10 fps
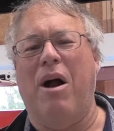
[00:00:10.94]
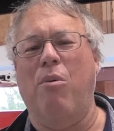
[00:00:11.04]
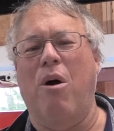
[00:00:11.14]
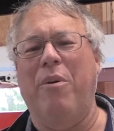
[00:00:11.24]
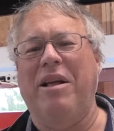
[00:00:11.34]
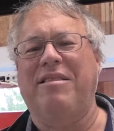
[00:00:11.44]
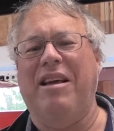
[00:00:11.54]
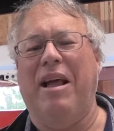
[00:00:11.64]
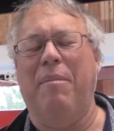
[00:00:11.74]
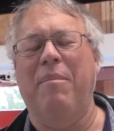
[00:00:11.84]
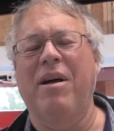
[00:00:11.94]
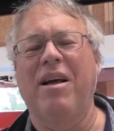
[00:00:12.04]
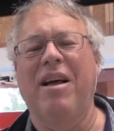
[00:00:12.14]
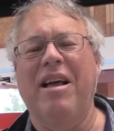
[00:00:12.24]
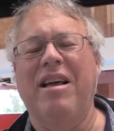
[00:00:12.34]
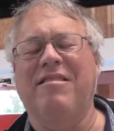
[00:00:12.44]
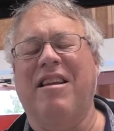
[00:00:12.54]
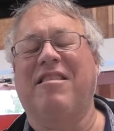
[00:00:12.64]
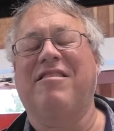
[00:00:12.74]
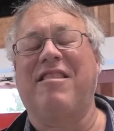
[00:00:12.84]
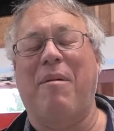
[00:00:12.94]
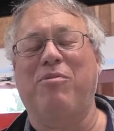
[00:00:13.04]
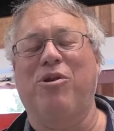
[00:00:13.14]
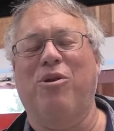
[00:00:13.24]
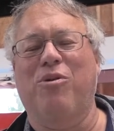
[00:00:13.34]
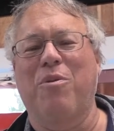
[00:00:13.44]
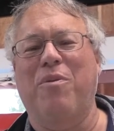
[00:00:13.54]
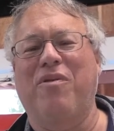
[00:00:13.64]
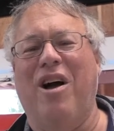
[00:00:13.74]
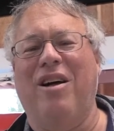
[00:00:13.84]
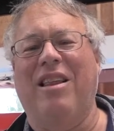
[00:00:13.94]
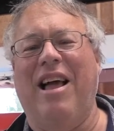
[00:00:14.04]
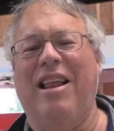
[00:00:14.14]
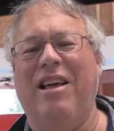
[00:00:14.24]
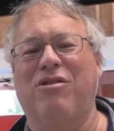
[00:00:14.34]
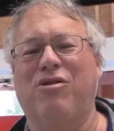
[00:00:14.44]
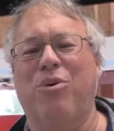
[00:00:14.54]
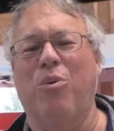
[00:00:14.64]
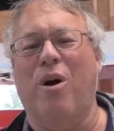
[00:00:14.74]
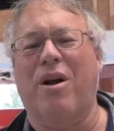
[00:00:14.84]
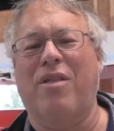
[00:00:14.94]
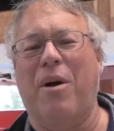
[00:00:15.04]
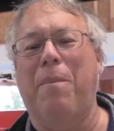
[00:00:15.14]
Our rowing team is an exceptional group of young ladies who work their